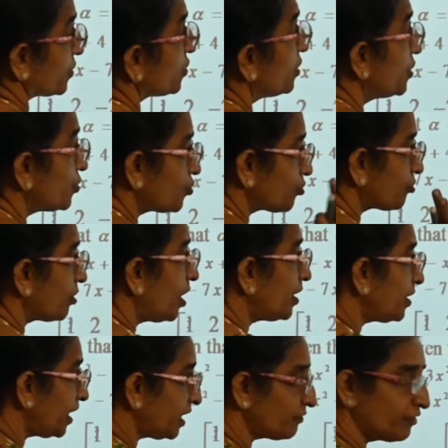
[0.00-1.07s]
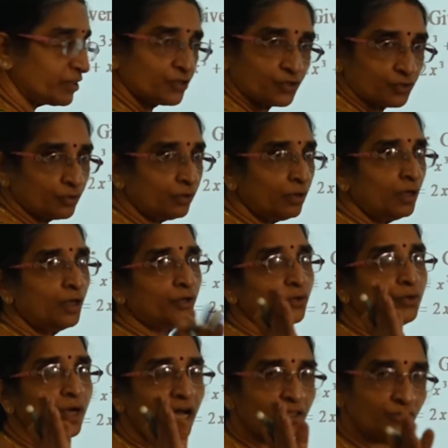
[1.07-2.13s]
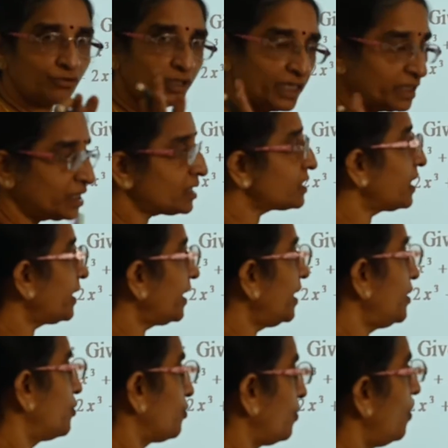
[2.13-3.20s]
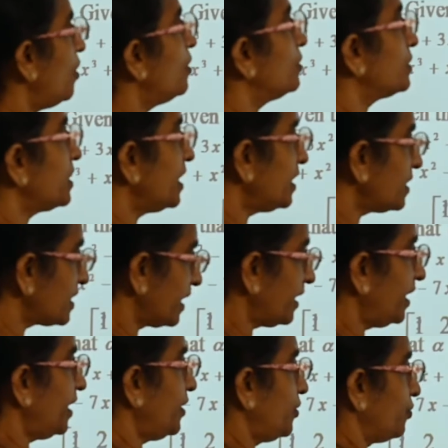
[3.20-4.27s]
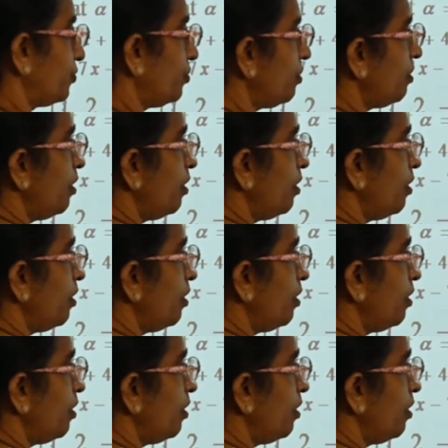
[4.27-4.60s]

So you should not take first row, you have to take the second row. Take second row,